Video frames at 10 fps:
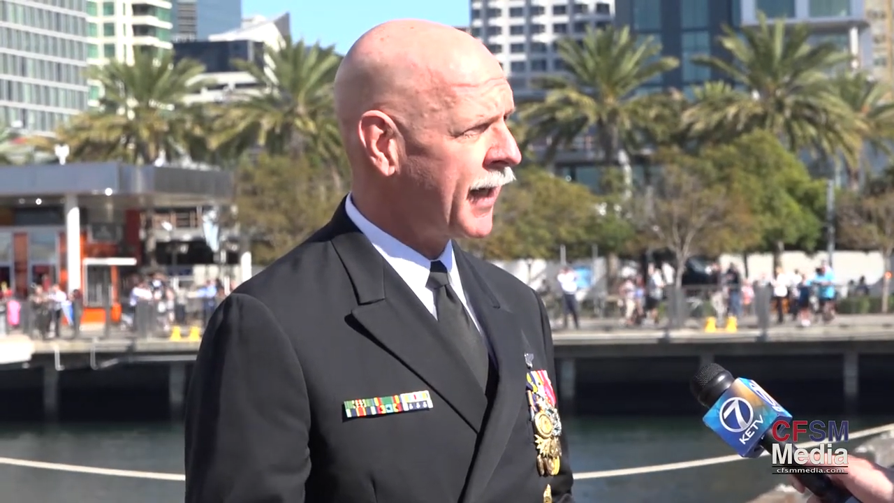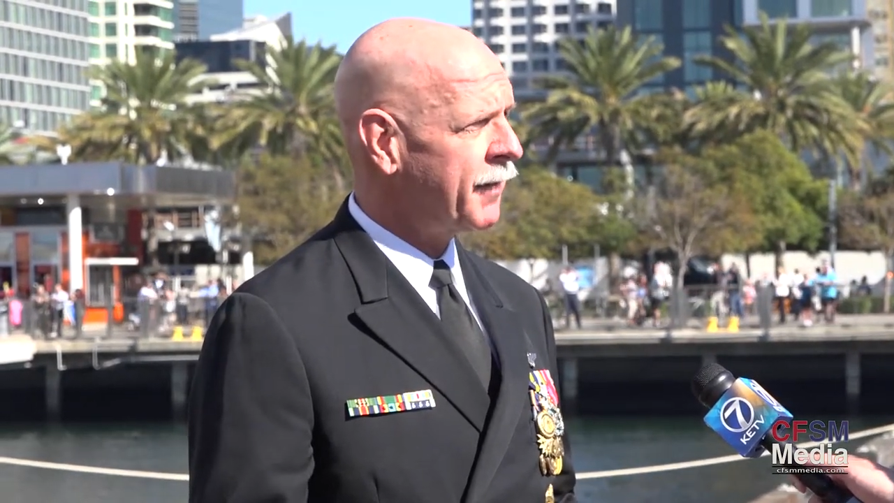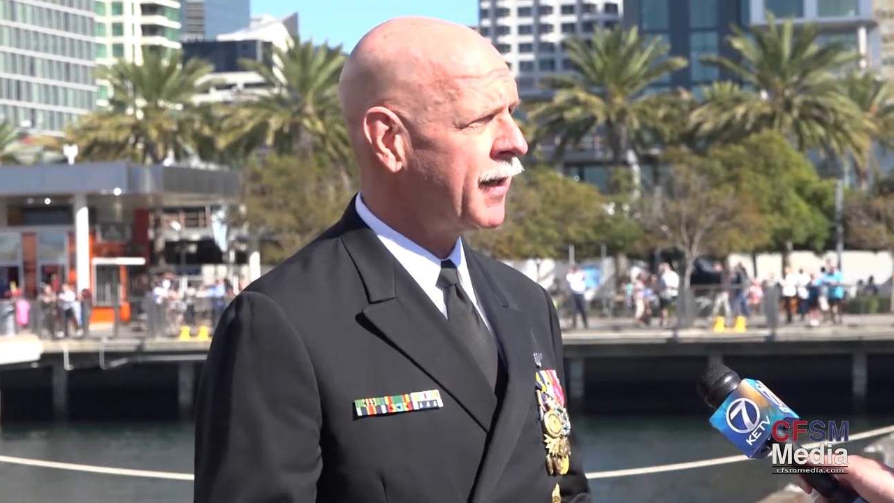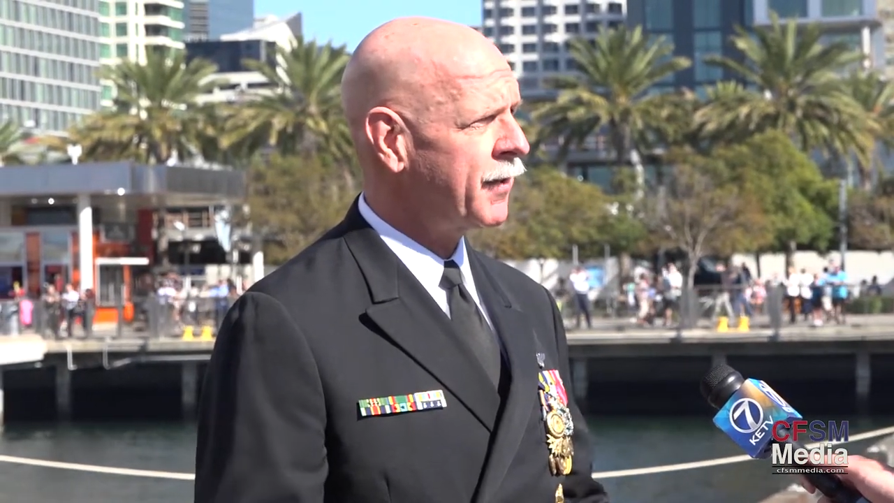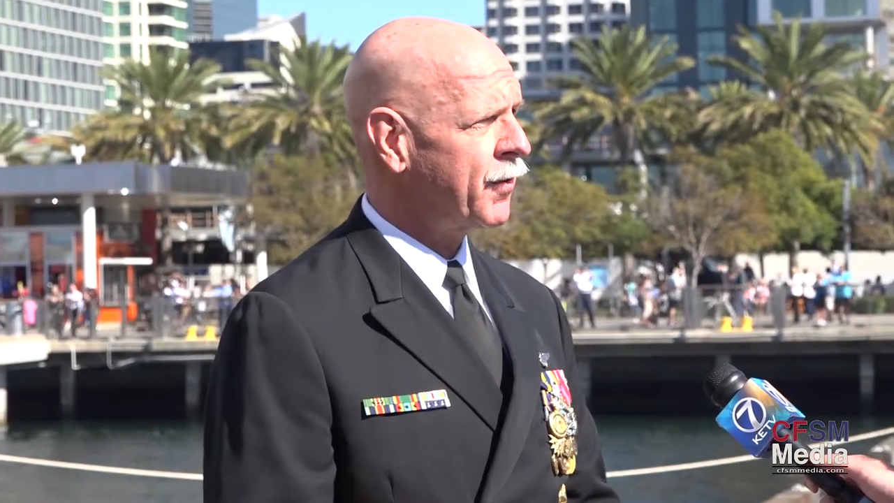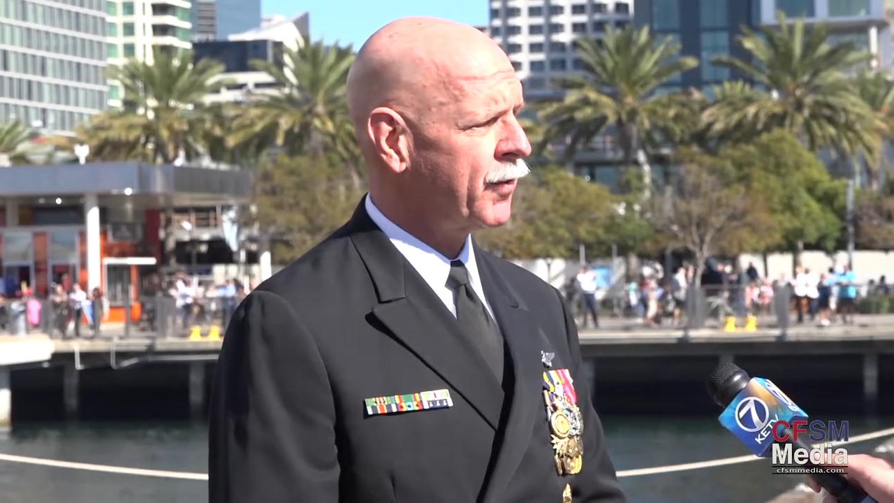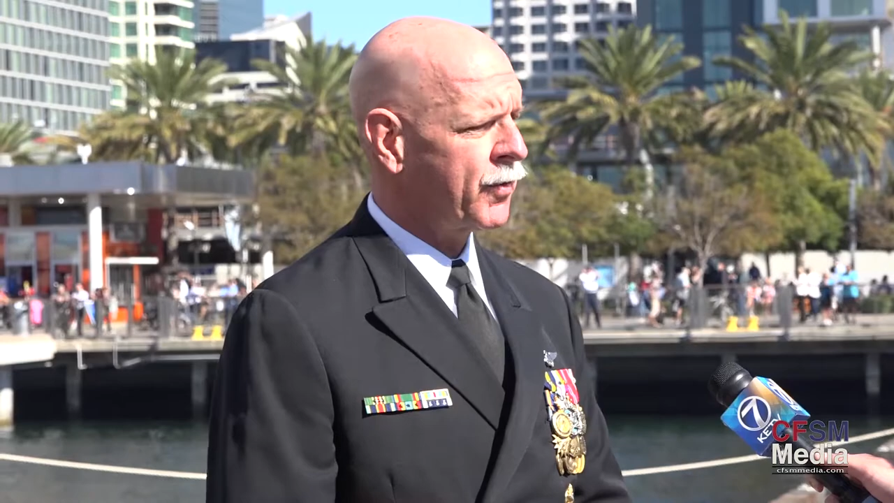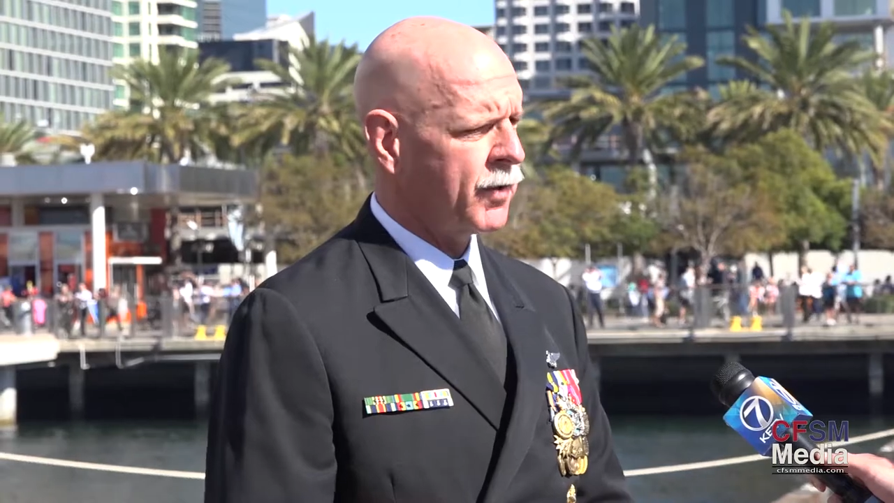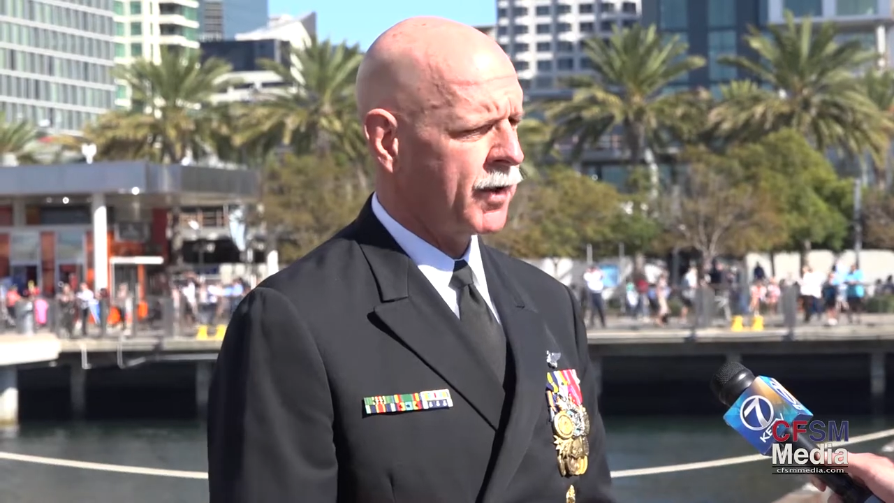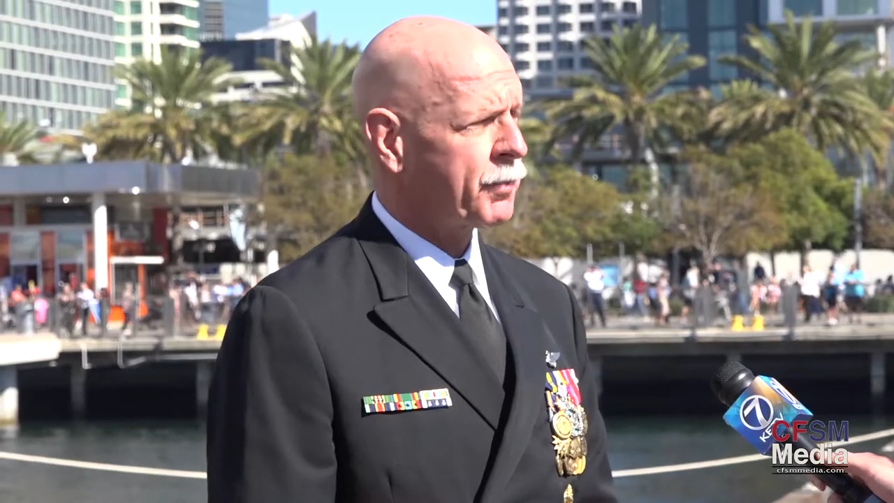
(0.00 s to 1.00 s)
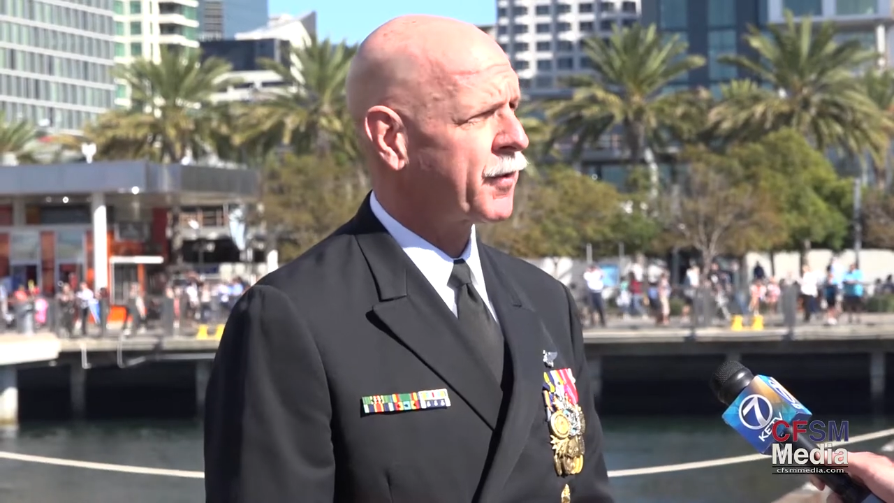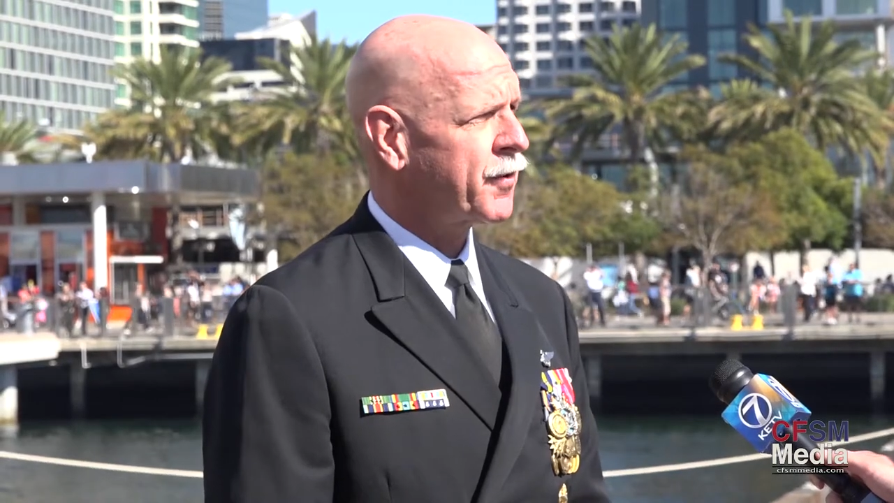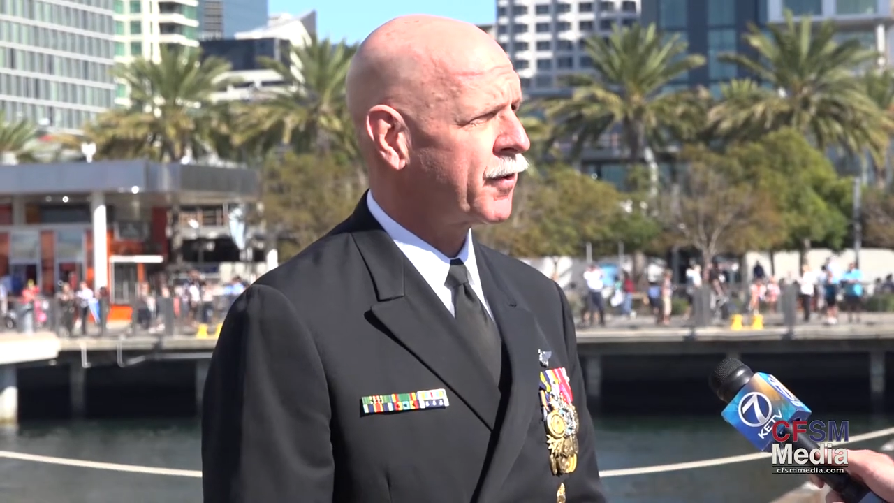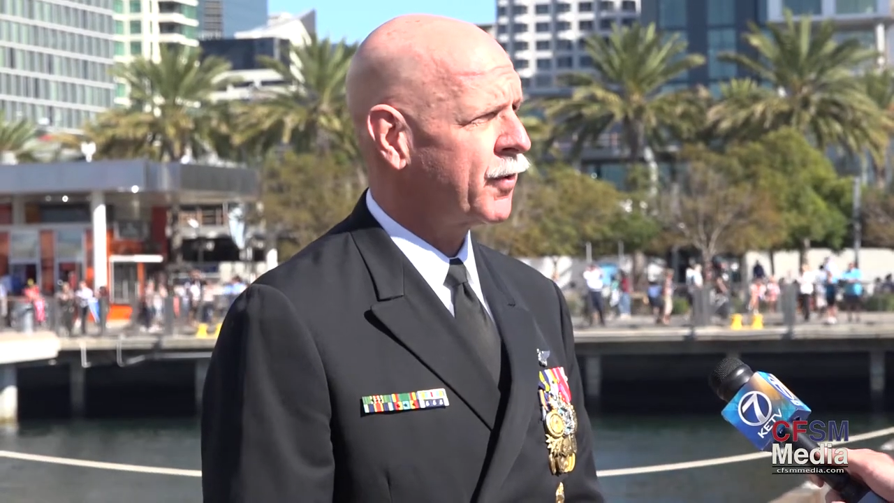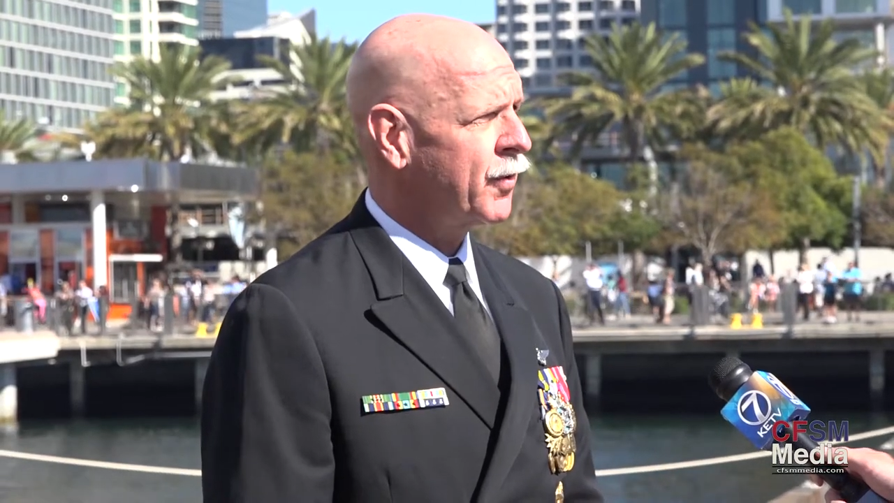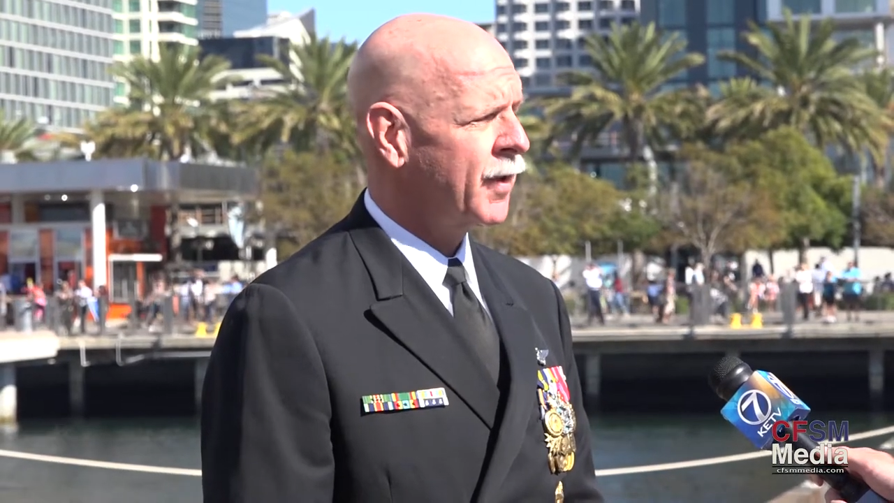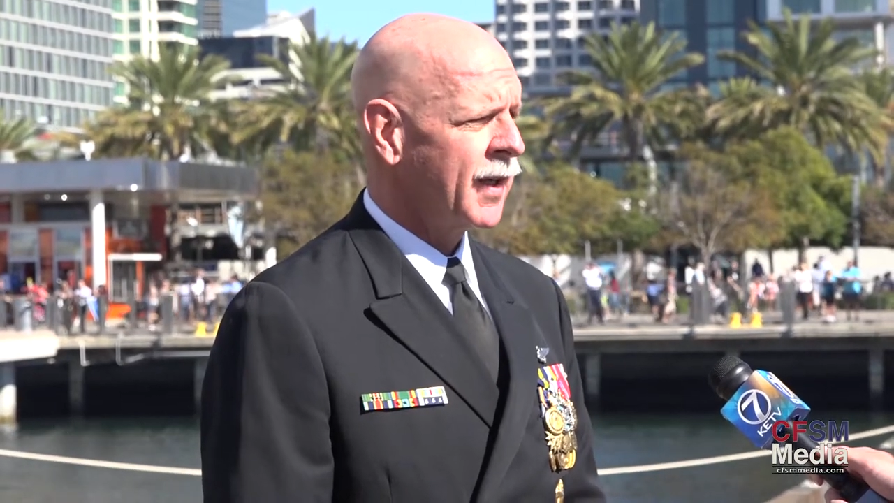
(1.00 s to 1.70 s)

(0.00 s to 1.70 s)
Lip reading: Navy to pursue.